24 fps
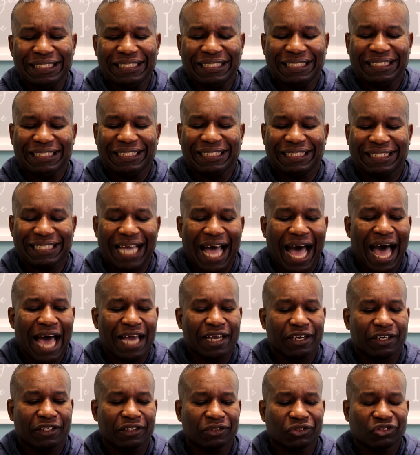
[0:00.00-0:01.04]

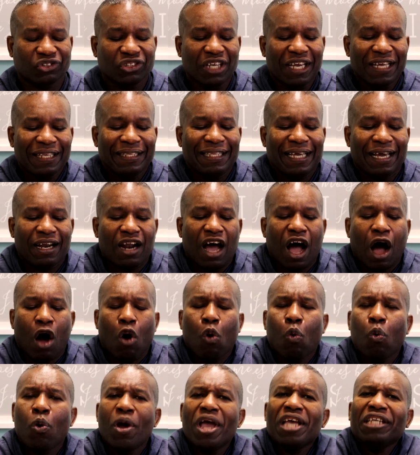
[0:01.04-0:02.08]
desires that are
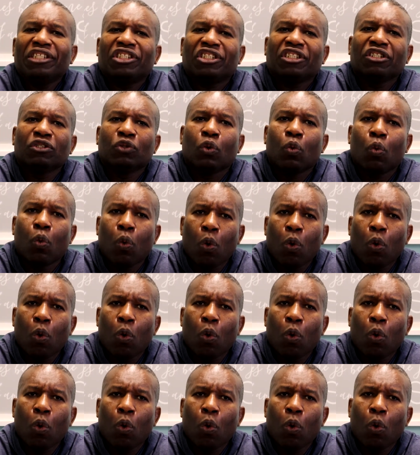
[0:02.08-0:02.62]
waging